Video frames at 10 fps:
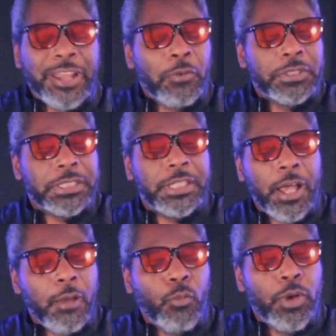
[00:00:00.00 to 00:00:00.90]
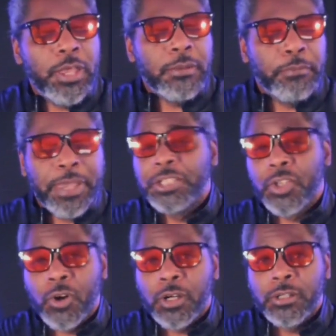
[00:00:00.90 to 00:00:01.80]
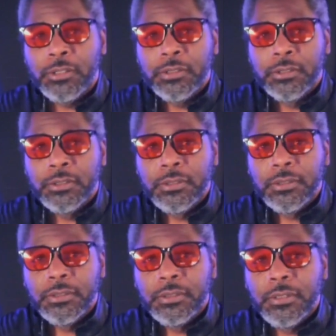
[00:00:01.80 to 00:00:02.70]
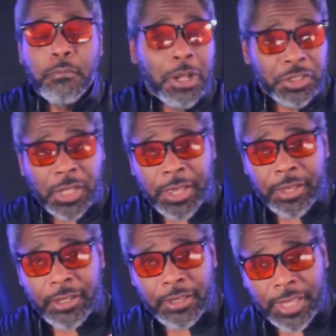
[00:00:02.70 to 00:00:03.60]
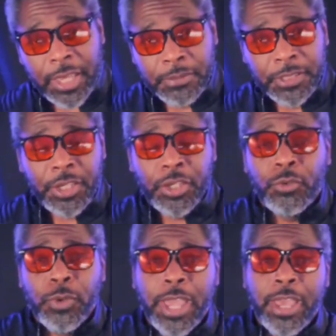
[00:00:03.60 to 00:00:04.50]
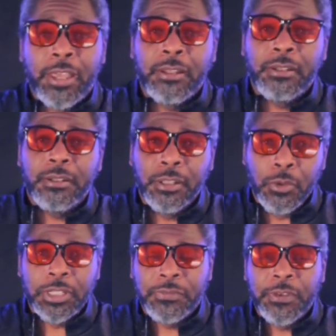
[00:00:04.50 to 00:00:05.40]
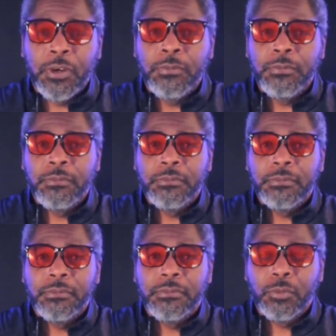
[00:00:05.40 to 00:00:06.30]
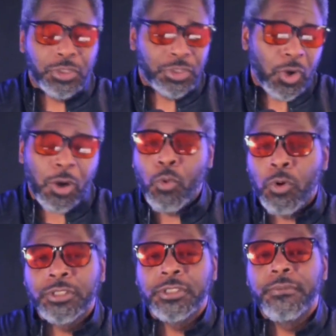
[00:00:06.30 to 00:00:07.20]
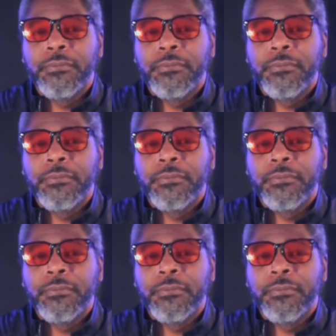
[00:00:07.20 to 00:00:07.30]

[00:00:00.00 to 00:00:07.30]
There was a time when Pixar, much like the MCU and Lucasfilm or Star Wars,